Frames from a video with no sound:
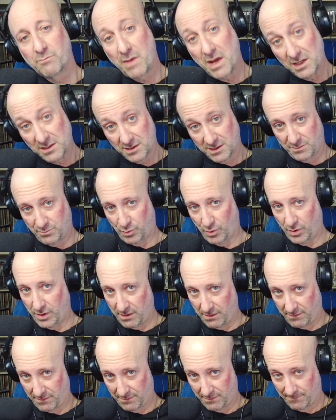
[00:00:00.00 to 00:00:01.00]
makes us
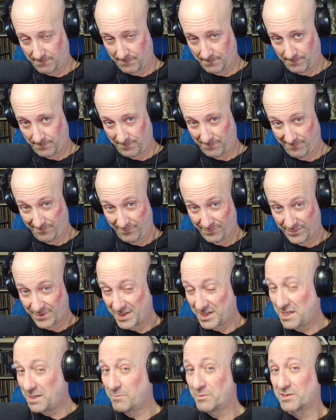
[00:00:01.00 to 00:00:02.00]
breathe to
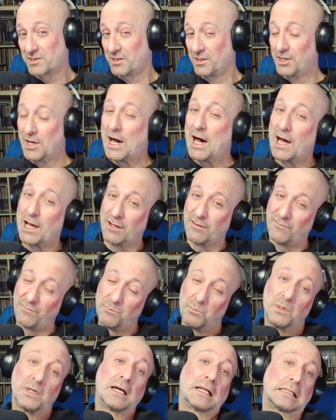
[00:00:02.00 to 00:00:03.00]
keep us alive,
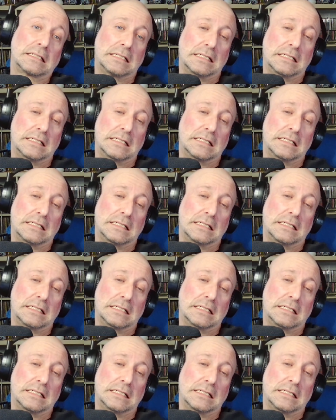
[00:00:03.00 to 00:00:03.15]
but